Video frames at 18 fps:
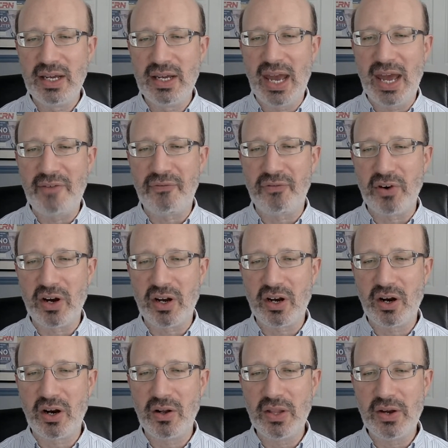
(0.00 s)
and for a
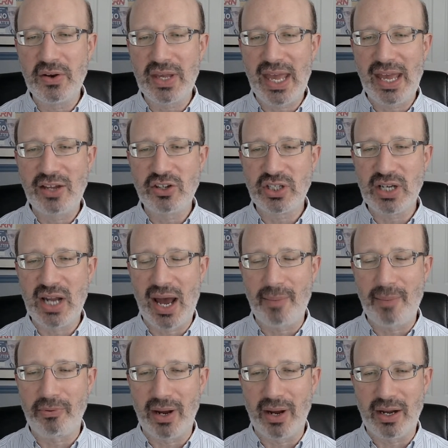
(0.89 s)
co-location
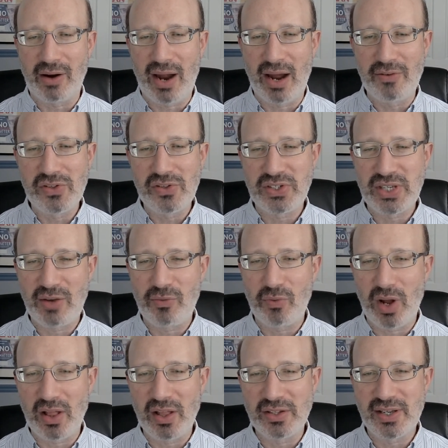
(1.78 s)
operator, I would say
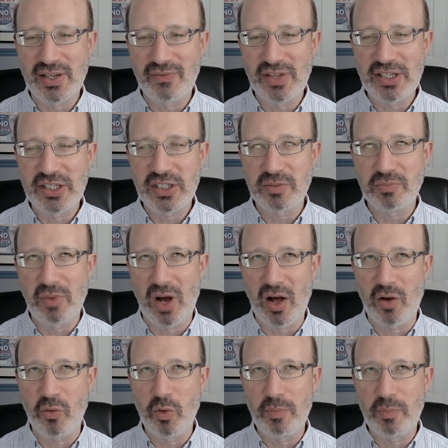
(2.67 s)
relatively
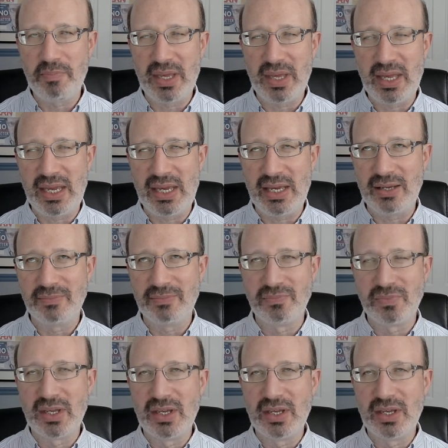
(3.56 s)
small would be